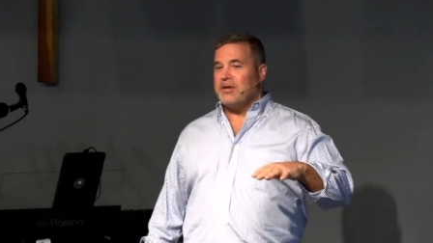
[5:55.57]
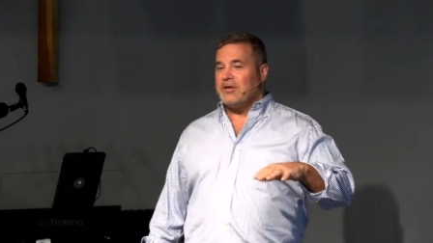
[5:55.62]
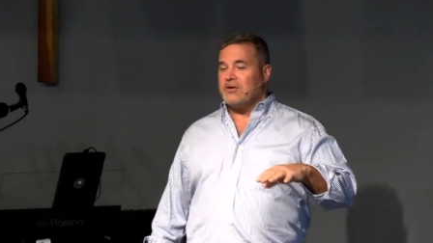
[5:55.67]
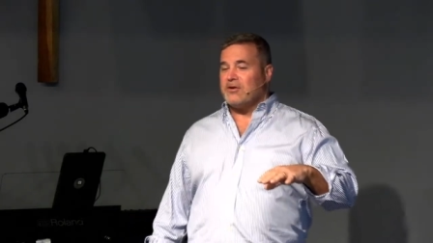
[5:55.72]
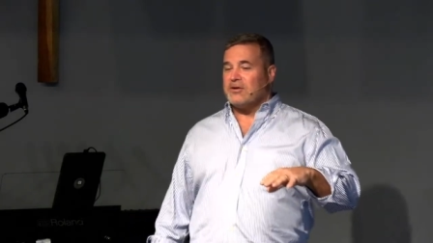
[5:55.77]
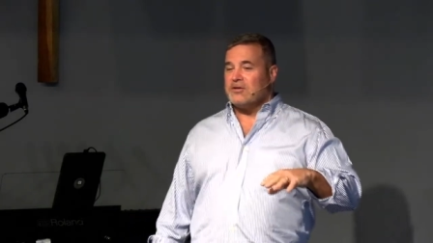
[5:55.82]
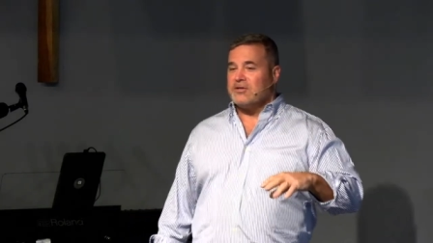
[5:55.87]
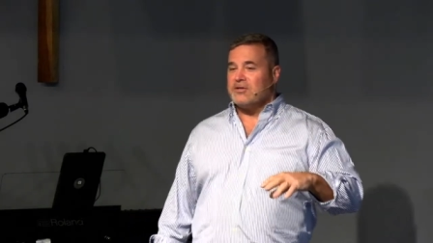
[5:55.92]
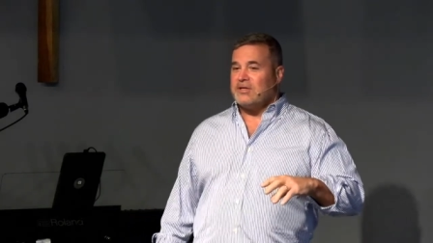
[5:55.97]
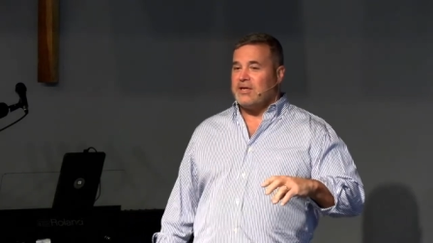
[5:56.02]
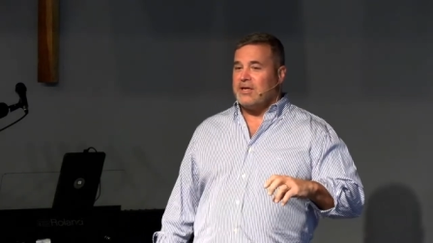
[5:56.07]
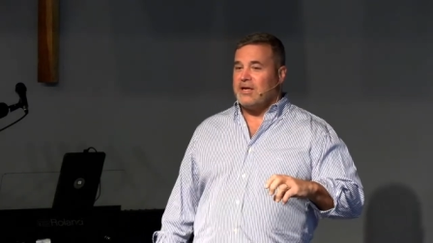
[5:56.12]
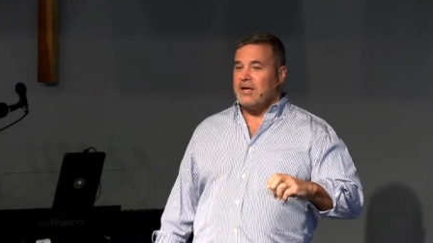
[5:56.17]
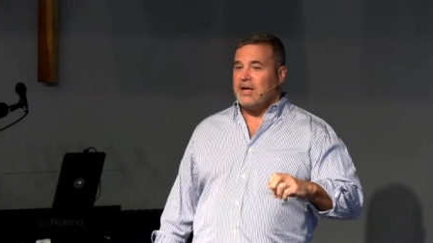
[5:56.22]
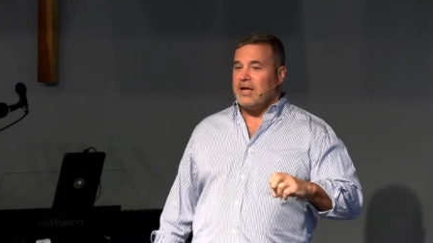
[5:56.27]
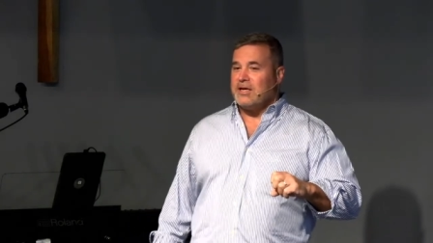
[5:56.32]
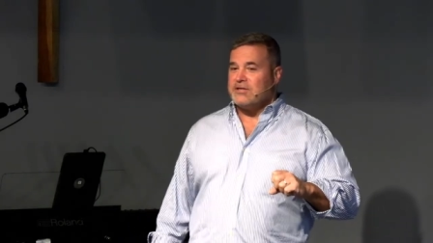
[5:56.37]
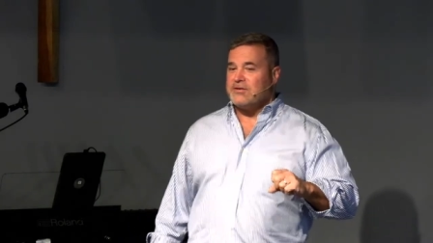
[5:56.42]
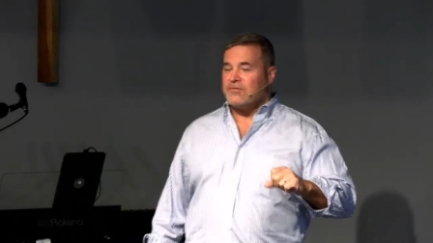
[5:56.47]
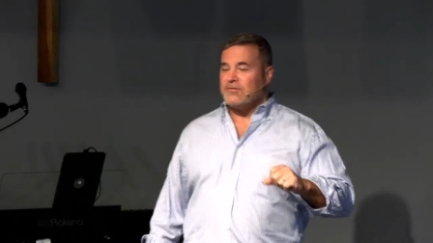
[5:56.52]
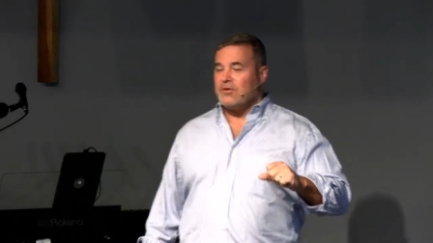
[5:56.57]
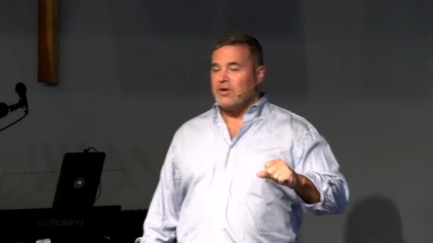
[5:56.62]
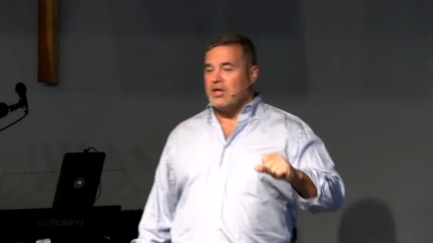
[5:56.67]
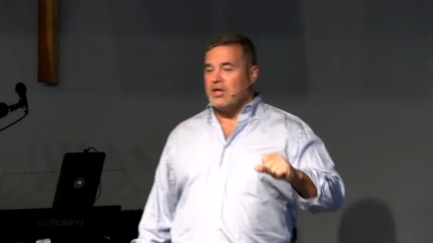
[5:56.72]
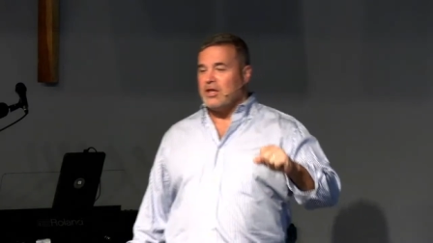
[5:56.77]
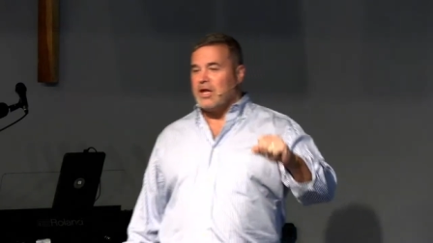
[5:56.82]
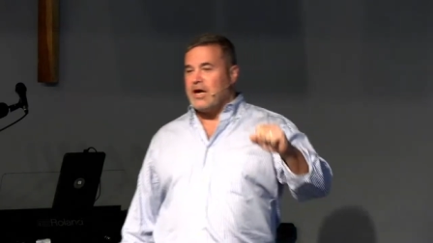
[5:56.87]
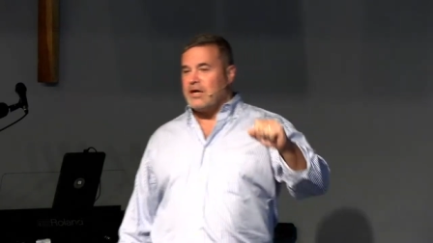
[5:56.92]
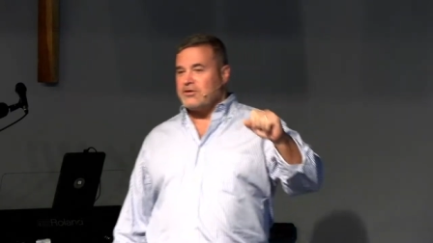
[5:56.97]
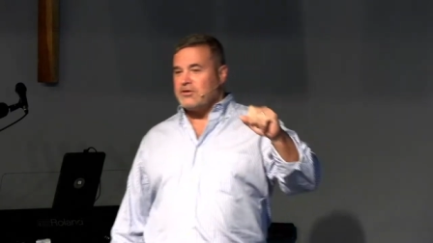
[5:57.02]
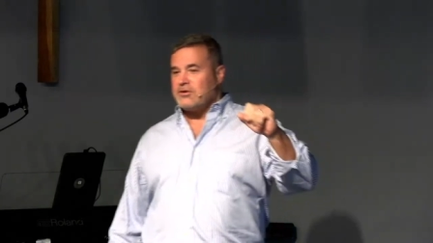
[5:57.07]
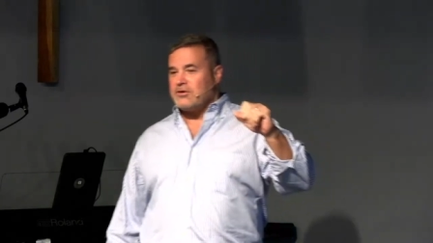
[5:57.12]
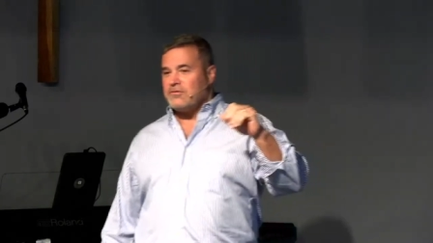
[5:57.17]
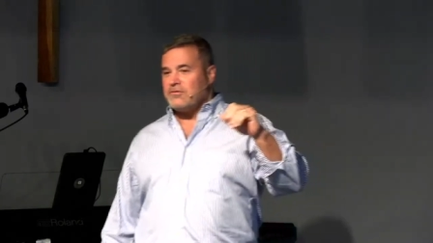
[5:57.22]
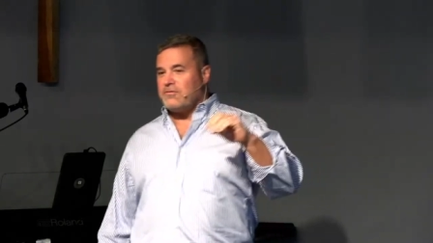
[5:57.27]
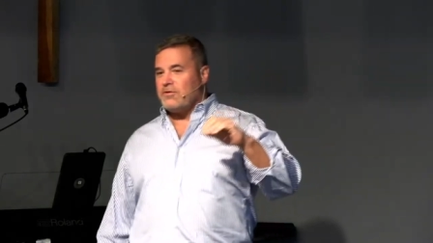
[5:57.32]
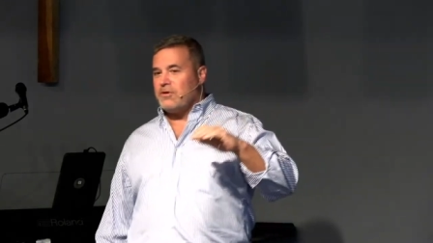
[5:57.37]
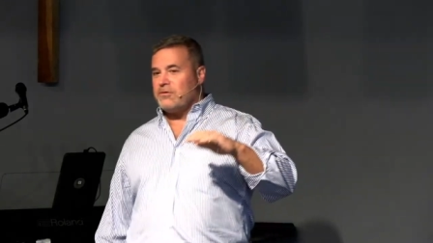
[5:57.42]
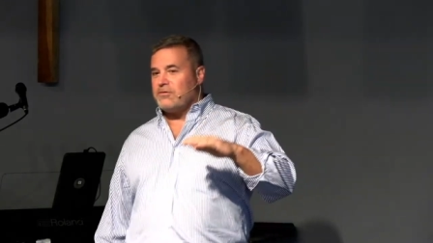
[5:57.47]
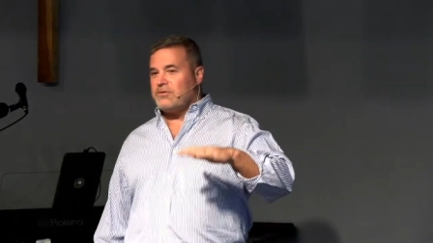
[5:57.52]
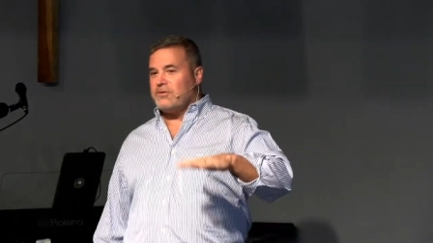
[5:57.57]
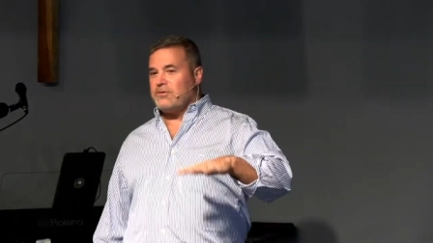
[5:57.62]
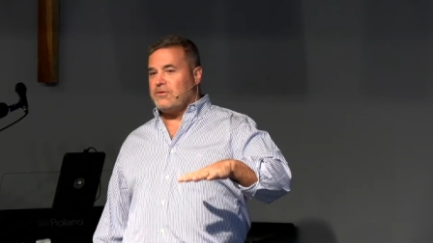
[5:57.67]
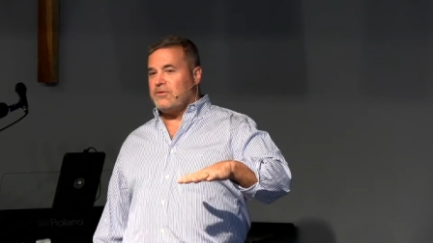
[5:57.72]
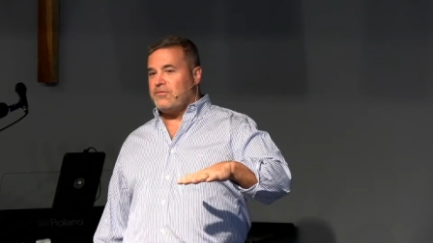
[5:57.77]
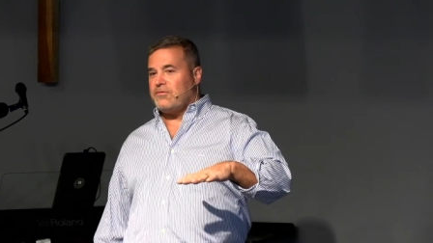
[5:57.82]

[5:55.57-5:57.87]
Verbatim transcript: and you're going to see it has a very logical flow to it,